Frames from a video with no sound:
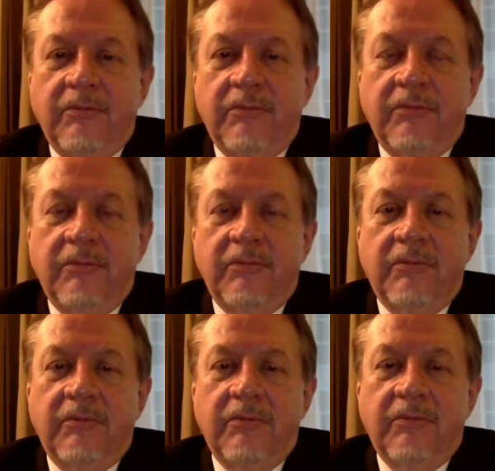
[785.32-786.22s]

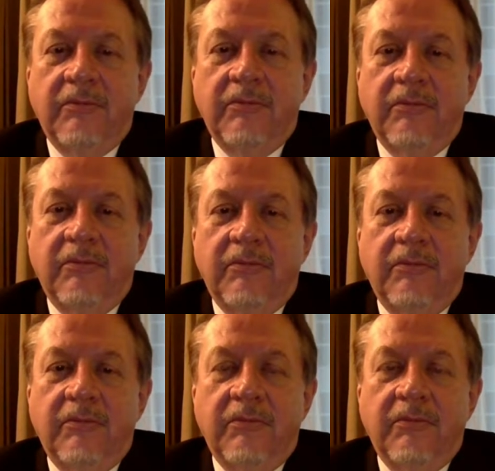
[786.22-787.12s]

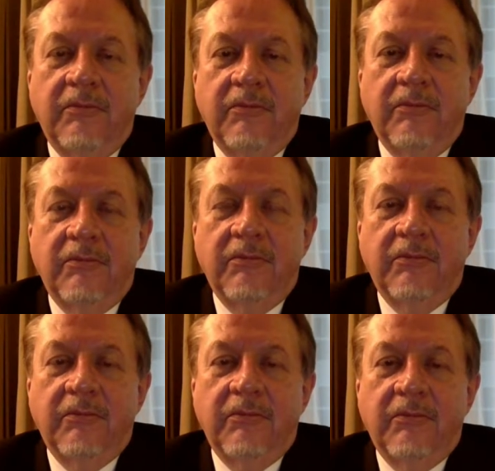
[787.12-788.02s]

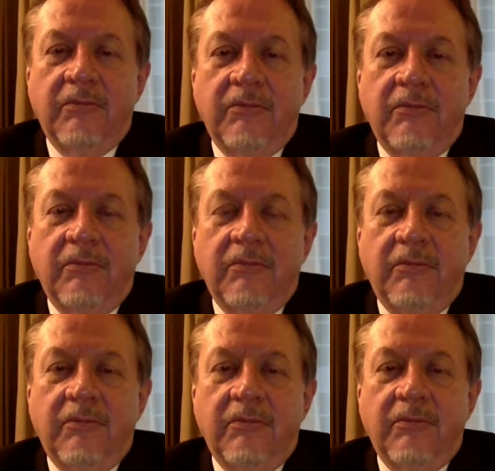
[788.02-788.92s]

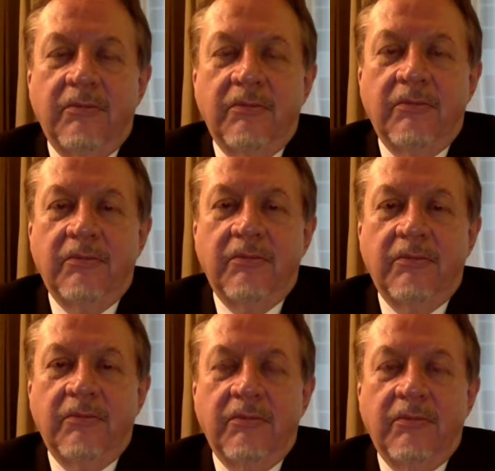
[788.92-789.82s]

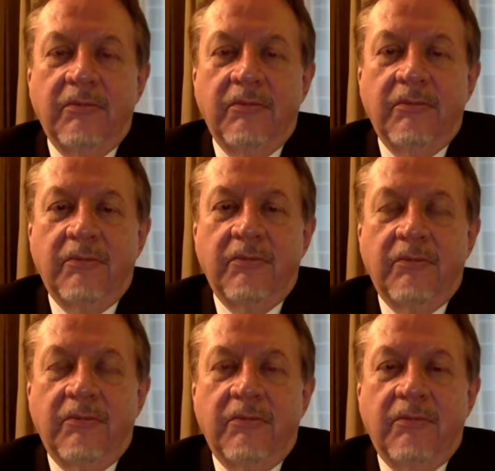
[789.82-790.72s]

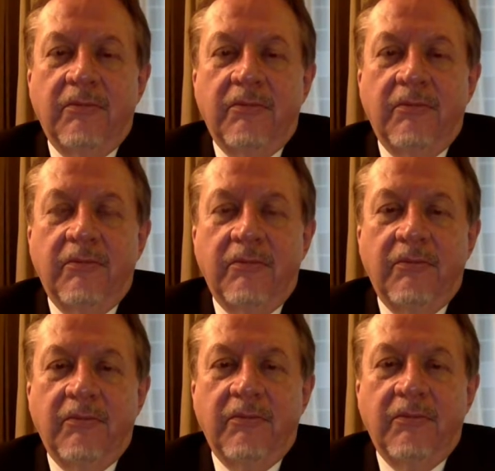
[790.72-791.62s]

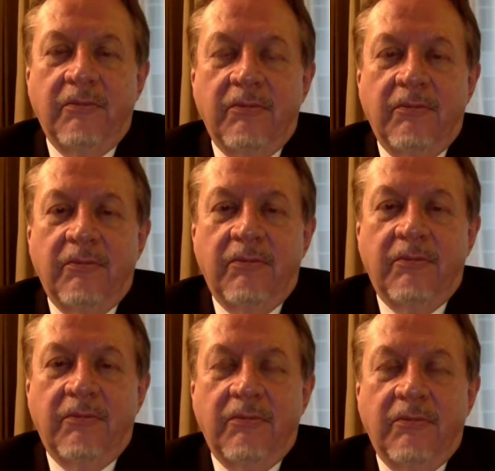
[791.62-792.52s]

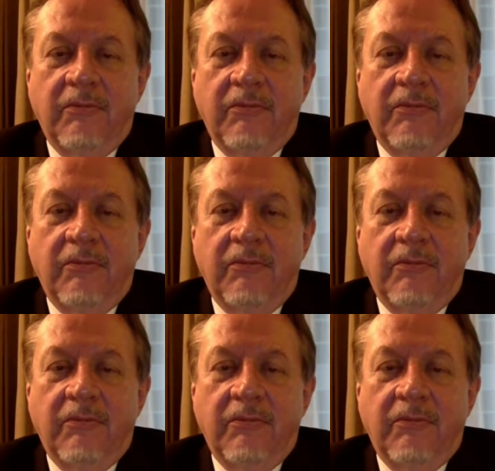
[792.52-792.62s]
(silent)